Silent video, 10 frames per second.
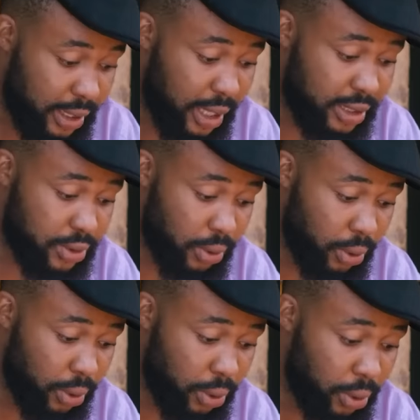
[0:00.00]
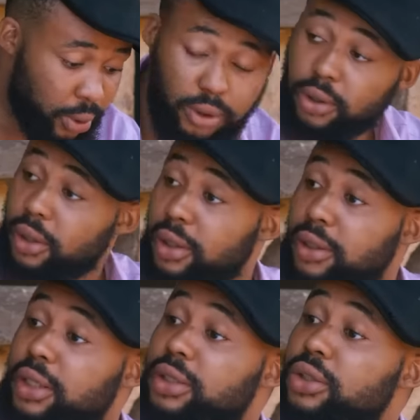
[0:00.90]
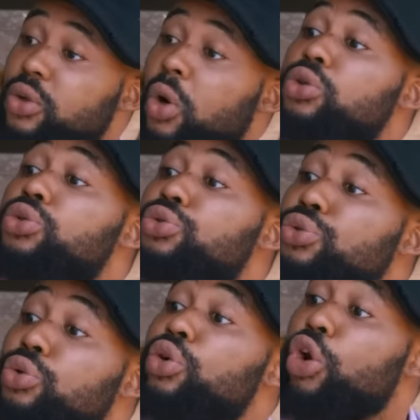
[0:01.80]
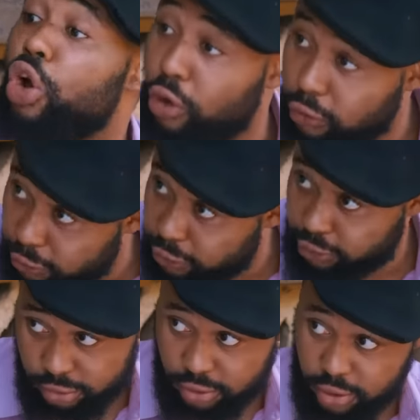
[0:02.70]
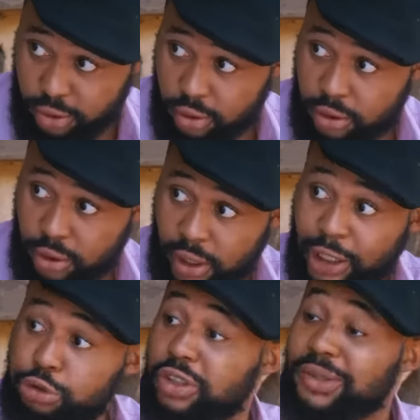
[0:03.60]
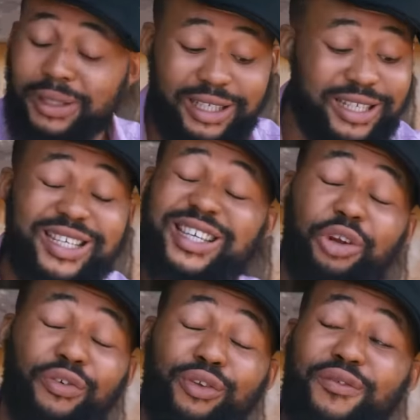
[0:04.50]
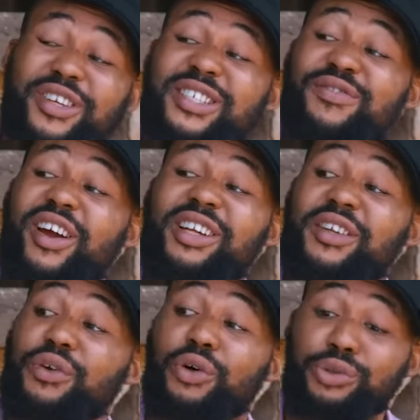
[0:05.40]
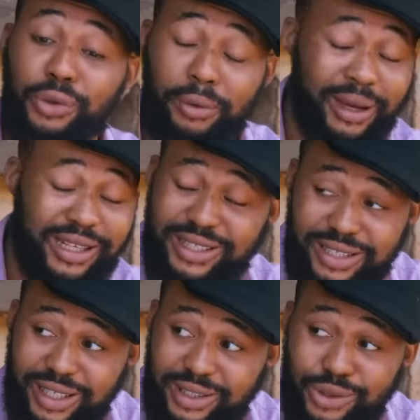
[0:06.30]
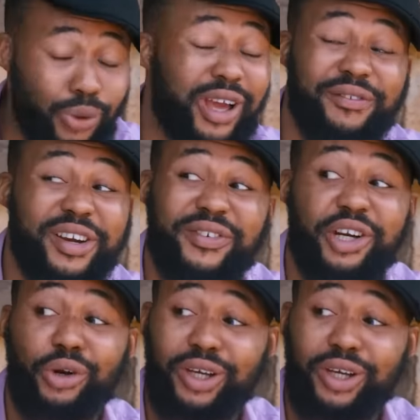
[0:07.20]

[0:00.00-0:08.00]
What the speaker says: Yeah, so this is called true love. And trust me, this kind of love is very difficult to come by these days. So you are very, very